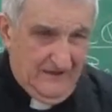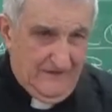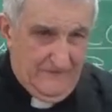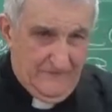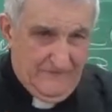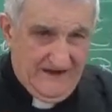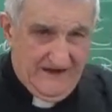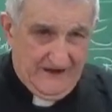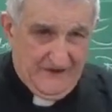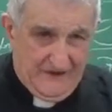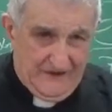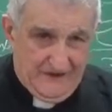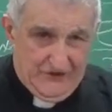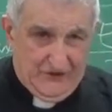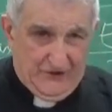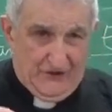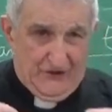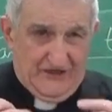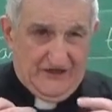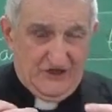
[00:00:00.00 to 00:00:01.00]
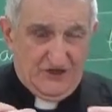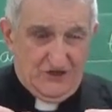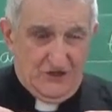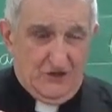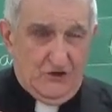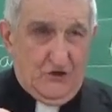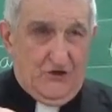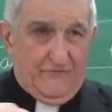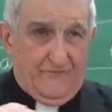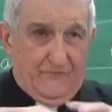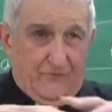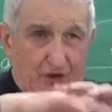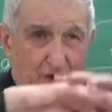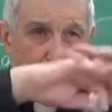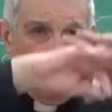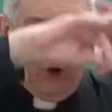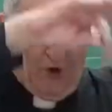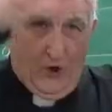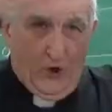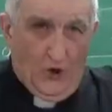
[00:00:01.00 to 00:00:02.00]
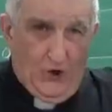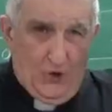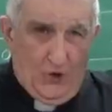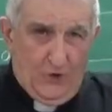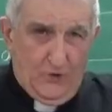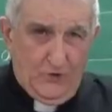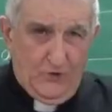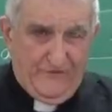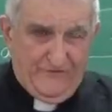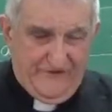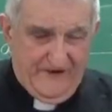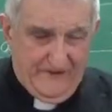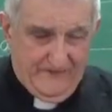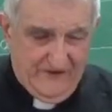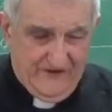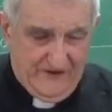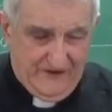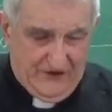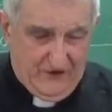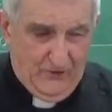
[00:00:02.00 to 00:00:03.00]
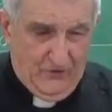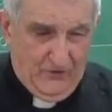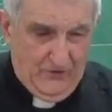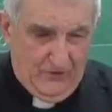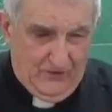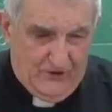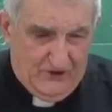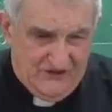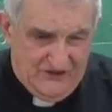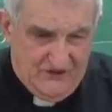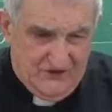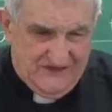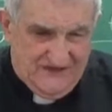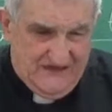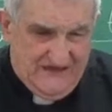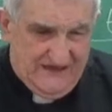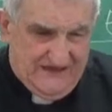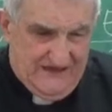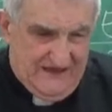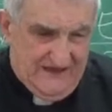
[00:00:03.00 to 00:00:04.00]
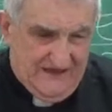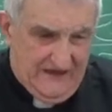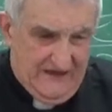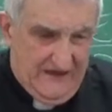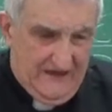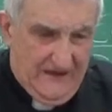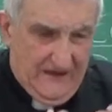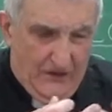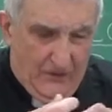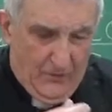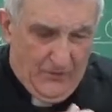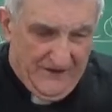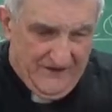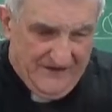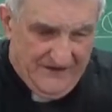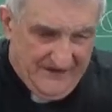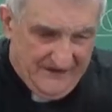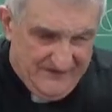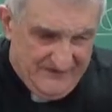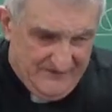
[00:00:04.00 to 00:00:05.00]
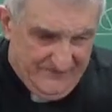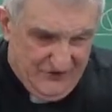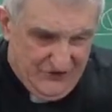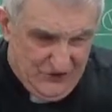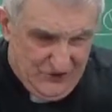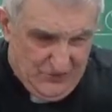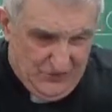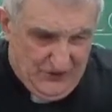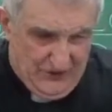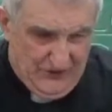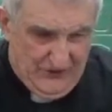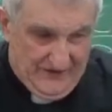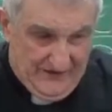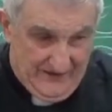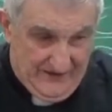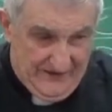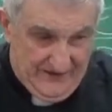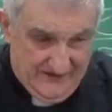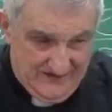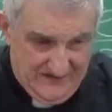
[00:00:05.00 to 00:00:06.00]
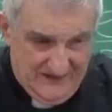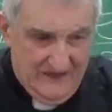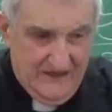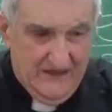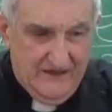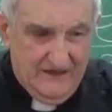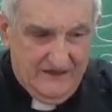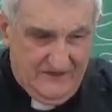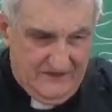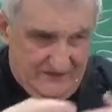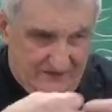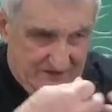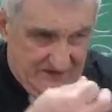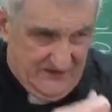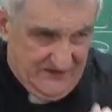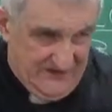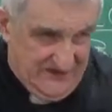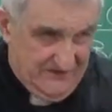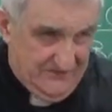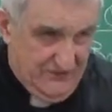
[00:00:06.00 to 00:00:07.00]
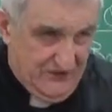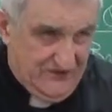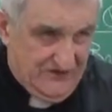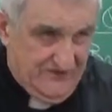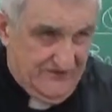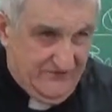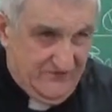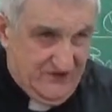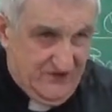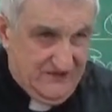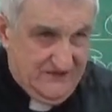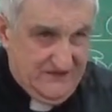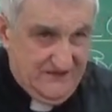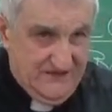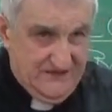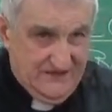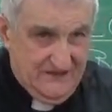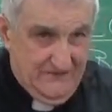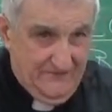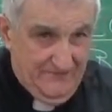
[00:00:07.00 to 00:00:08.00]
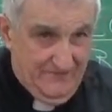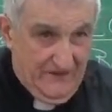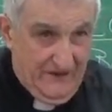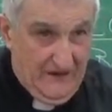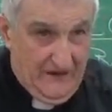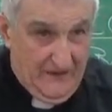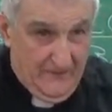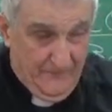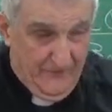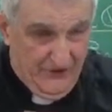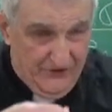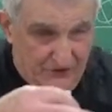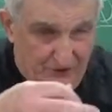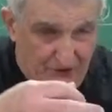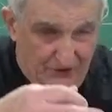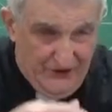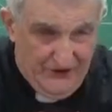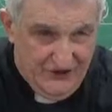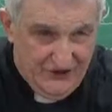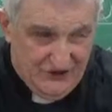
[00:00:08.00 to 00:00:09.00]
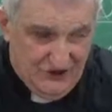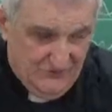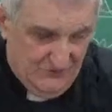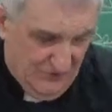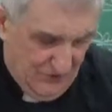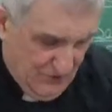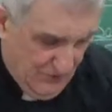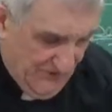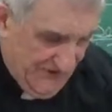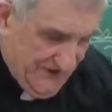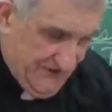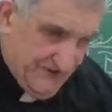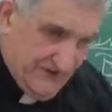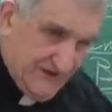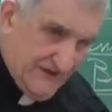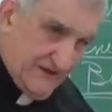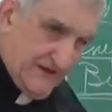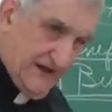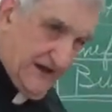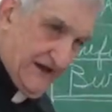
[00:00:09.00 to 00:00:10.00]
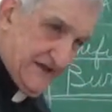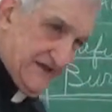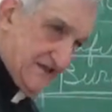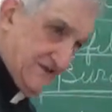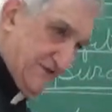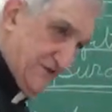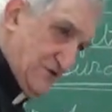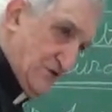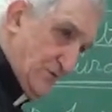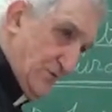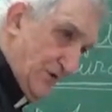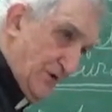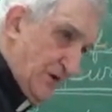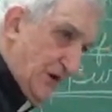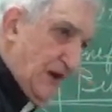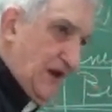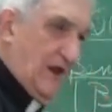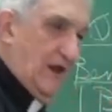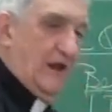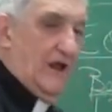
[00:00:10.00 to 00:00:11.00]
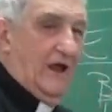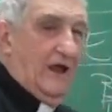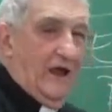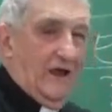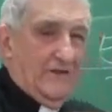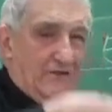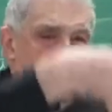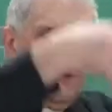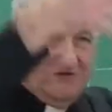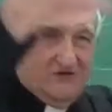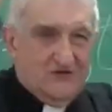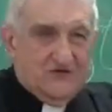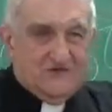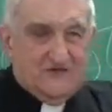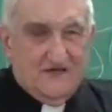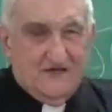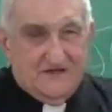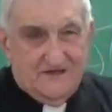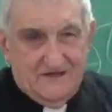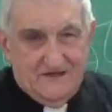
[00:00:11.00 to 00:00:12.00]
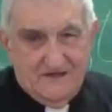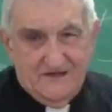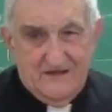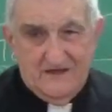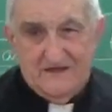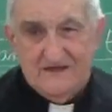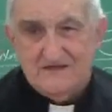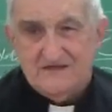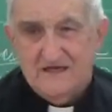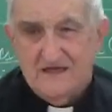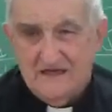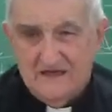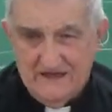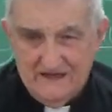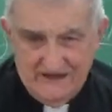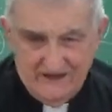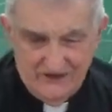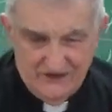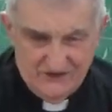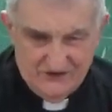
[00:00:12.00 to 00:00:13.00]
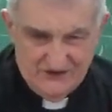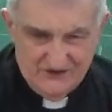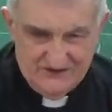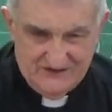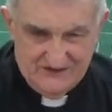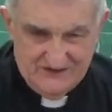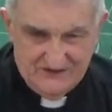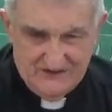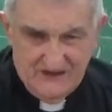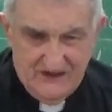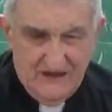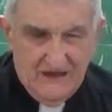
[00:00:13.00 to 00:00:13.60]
The relation of the whole family, the whole society with the individual is distributive justice, but the relation between the individual and the society is legal justice.